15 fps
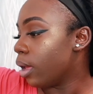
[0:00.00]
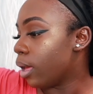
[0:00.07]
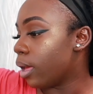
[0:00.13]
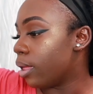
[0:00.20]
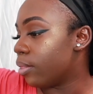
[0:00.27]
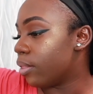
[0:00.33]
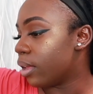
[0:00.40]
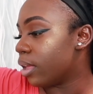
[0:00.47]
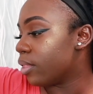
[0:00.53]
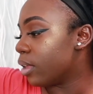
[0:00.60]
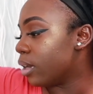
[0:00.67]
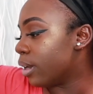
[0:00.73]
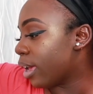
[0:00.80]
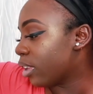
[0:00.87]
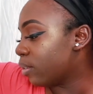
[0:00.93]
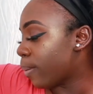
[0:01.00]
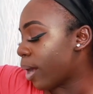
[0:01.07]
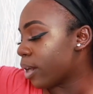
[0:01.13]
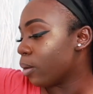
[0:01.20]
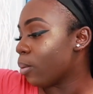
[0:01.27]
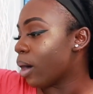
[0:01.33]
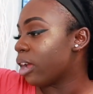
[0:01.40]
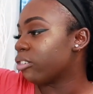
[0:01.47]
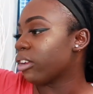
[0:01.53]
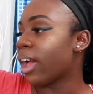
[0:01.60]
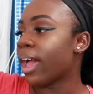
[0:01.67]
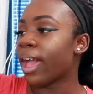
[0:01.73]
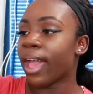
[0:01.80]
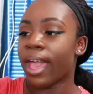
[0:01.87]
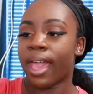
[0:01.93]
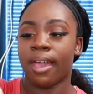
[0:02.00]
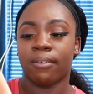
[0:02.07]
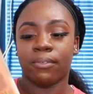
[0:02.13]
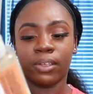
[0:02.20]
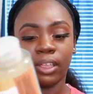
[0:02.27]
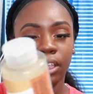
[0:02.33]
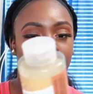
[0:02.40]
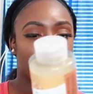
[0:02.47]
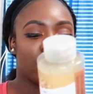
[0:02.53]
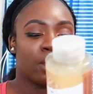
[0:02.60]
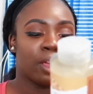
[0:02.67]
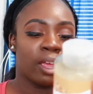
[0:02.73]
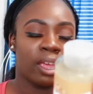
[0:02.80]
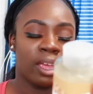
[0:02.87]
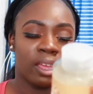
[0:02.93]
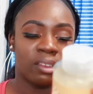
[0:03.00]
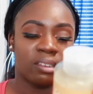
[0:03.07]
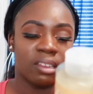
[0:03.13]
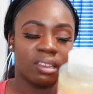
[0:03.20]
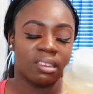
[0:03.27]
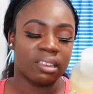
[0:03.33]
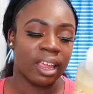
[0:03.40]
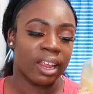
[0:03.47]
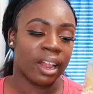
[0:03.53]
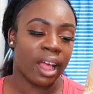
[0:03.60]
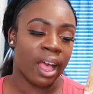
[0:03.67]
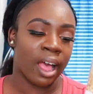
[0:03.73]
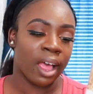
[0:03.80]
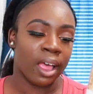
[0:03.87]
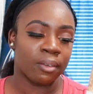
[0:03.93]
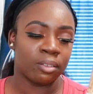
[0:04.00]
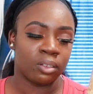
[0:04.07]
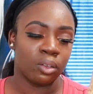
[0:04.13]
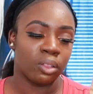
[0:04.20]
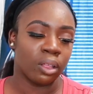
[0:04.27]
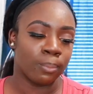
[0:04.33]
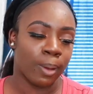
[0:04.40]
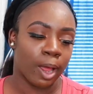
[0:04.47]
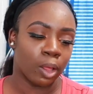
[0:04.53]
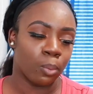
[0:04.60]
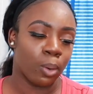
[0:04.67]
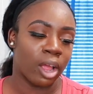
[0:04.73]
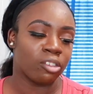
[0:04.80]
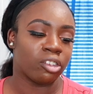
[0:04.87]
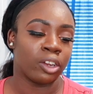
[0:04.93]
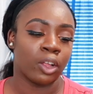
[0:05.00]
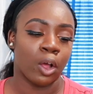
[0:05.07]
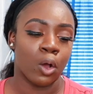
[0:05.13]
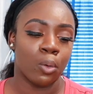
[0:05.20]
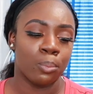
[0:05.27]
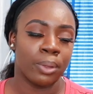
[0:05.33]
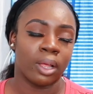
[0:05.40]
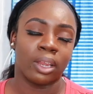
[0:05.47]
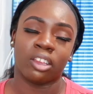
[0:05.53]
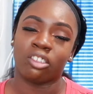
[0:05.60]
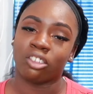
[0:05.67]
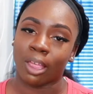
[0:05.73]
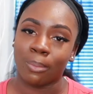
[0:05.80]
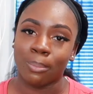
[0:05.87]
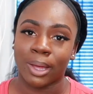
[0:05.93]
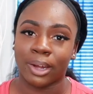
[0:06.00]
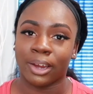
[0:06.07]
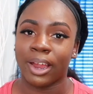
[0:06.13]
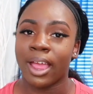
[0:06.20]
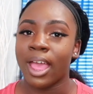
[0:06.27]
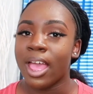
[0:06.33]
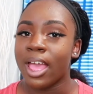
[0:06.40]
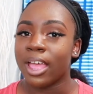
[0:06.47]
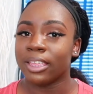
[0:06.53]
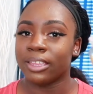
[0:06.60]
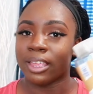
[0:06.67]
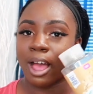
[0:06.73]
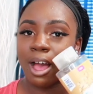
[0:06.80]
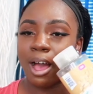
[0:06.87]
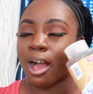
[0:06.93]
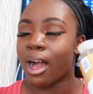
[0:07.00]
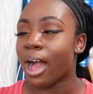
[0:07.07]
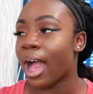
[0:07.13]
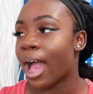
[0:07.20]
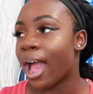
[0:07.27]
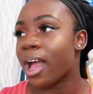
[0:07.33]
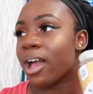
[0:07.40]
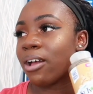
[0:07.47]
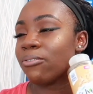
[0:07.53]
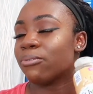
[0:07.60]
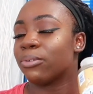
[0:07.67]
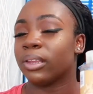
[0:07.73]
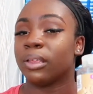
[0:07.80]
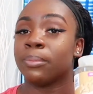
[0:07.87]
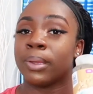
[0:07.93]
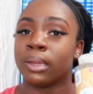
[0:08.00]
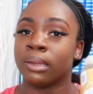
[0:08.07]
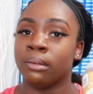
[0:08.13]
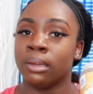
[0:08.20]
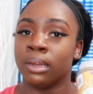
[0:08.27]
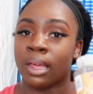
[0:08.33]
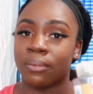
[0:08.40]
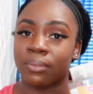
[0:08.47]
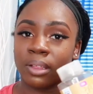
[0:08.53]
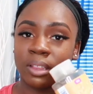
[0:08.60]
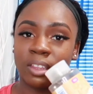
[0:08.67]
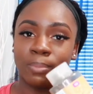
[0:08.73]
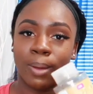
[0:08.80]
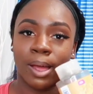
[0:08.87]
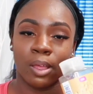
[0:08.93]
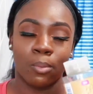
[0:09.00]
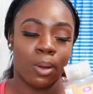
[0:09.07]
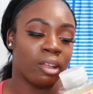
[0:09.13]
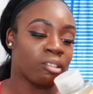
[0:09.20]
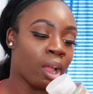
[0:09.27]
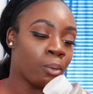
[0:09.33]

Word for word: And then the next body wash I have here is the St. Ives Soothing Body Wash in Oatmeal and Shea Butter. Y'all, I've really been loving this body wash.